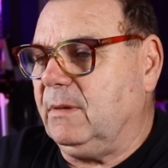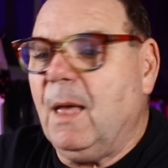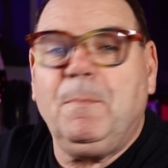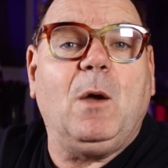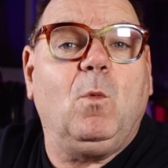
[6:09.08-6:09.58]

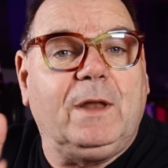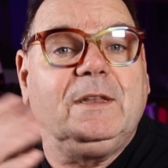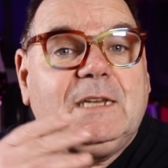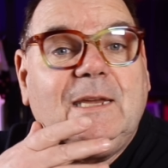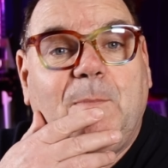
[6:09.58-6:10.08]
yeah, about
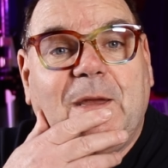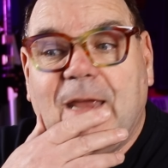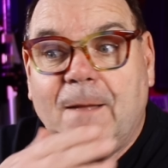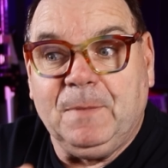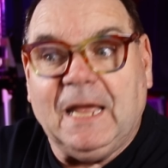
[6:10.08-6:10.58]
1
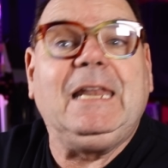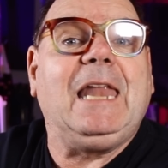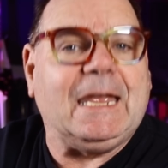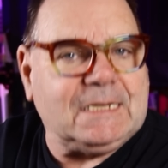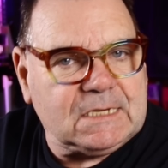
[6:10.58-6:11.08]
dB
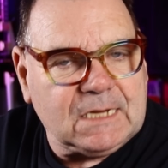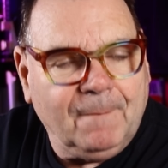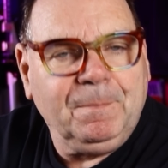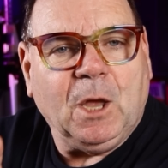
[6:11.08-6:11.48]
less